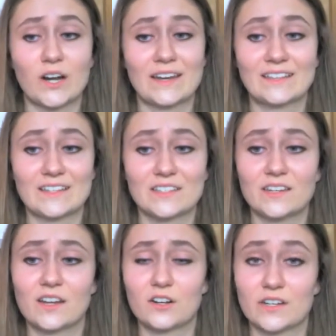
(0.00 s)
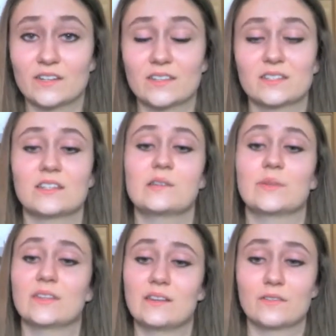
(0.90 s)
any less than he already does, and he will
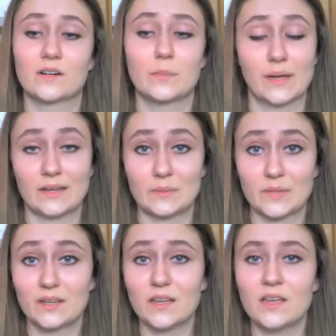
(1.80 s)
never abandon me.